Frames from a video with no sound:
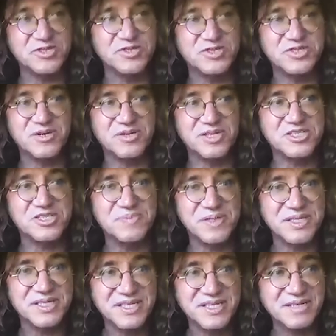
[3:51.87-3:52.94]
generally
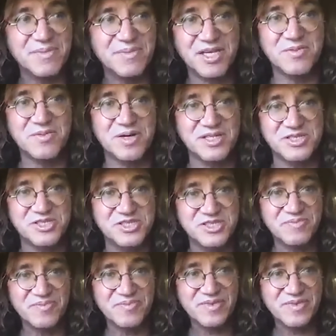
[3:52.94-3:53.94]
speaking, in many ways